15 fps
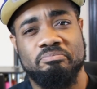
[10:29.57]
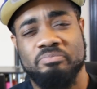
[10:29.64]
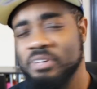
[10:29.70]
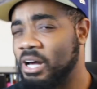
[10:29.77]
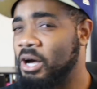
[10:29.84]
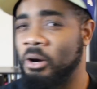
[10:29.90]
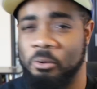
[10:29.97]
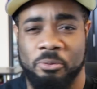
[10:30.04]

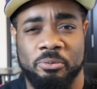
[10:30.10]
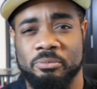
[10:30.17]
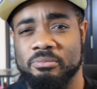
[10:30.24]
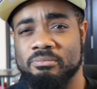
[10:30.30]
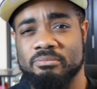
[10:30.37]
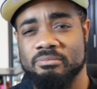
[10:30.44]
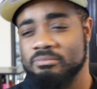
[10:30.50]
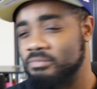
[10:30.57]
No.
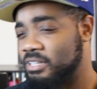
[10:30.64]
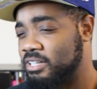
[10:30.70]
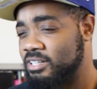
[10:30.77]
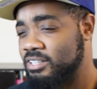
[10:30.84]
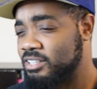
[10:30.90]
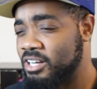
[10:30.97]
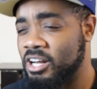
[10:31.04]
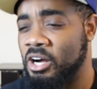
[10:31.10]

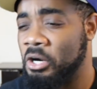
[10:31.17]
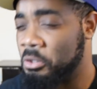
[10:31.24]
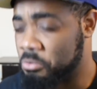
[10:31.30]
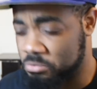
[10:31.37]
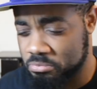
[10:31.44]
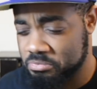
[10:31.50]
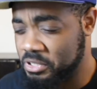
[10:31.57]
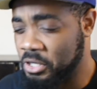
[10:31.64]
No.
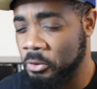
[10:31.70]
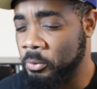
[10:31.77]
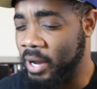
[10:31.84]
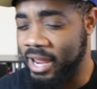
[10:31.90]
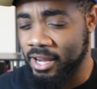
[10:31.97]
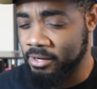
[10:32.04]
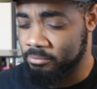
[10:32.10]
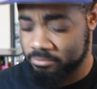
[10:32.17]
No
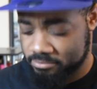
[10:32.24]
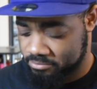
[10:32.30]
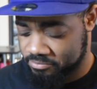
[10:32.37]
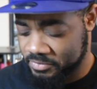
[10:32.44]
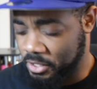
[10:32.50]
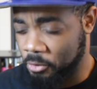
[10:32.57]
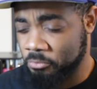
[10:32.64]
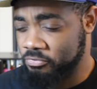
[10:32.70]
way.
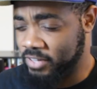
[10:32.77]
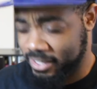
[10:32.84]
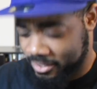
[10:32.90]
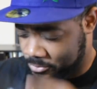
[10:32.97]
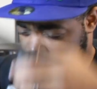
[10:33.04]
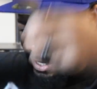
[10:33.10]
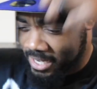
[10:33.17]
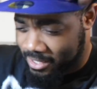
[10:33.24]
No
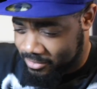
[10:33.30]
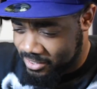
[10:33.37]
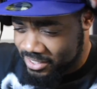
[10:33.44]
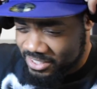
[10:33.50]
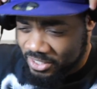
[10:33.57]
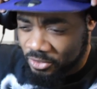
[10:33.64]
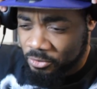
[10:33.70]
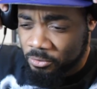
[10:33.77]
fucking way.
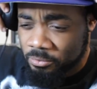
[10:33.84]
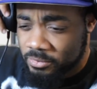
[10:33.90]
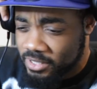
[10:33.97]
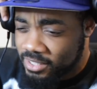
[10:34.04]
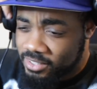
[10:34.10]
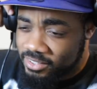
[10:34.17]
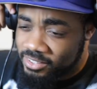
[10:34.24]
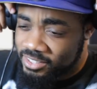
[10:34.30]
There's no
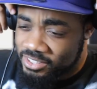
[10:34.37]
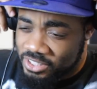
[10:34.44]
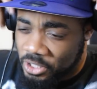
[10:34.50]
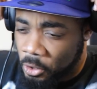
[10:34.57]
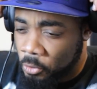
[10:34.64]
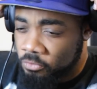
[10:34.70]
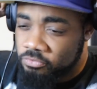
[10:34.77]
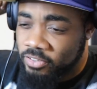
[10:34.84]

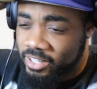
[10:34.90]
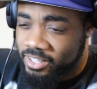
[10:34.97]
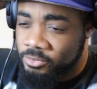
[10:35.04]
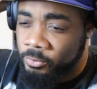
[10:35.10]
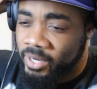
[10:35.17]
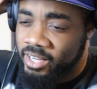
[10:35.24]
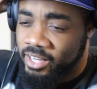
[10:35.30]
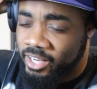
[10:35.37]

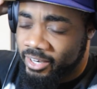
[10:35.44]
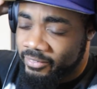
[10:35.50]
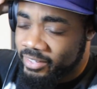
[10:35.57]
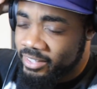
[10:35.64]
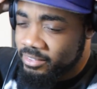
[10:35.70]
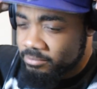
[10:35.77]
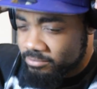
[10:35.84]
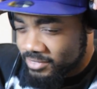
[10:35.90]
fucking way,
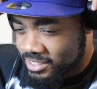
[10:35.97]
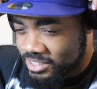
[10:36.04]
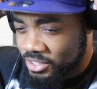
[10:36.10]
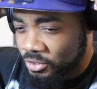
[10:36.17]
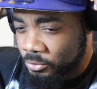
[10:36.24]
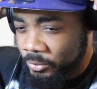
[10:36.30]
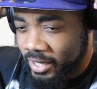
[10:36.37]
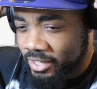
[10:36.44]
Harry. There's
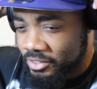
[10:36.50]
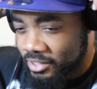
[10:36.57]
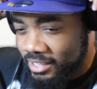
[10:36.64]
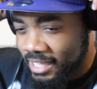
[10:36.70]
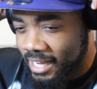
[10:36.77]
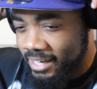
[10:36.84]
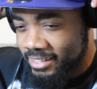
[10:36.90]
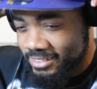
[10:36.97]
no way. You're
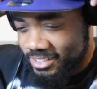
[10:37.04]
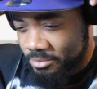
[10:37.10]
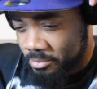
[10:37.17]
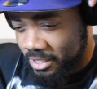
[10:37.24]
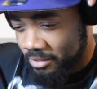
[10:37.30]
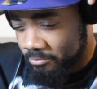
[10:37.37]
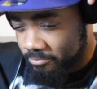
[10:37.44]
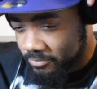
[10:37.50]
lying to
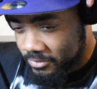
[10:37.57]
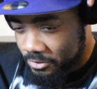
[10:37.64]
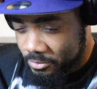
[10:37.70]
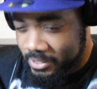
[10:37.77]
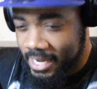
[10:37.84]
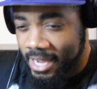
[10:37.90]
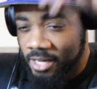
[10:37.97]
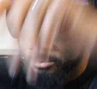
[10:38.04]
me. You
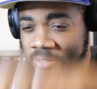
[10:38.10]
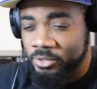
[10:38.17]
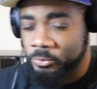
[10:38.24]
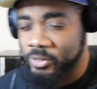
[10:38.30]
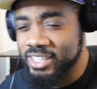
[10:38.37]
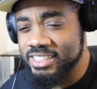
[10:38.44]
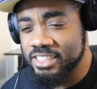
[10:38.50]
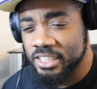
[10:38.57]
gotta be.
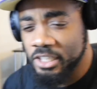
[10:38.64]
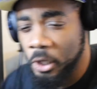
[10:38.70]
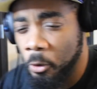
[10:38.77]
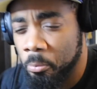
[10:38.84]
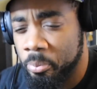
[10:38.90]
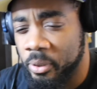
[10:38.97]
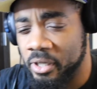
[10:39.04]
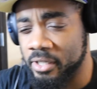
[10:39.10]
Where's the
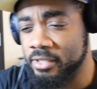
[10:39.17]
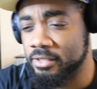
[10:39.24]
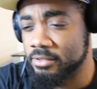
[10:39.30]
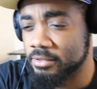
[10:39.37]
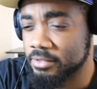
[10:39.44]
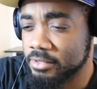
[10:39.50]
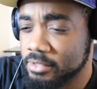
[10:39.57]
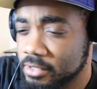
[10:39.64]
notebook?
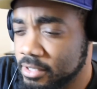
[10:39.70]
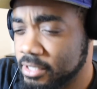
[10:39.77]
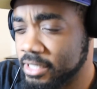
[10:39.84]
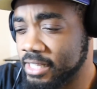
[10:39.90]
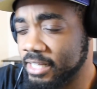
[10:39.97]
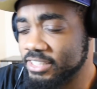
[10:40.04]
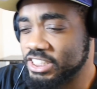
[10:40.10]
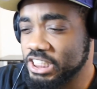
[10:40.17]

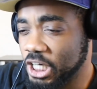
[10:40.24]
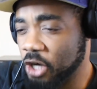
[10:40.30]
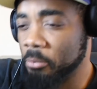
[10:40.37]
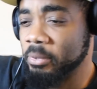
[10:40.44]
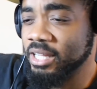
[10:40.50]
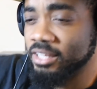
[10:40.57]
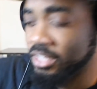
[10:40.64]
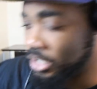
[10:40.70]
Show
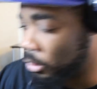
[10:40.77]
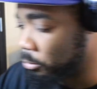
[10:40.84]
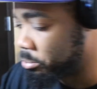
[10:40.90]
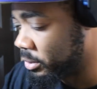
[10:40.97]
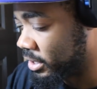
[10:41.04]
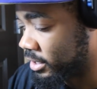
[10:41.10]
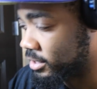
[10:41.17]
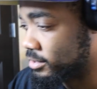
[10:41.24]
me the notebook.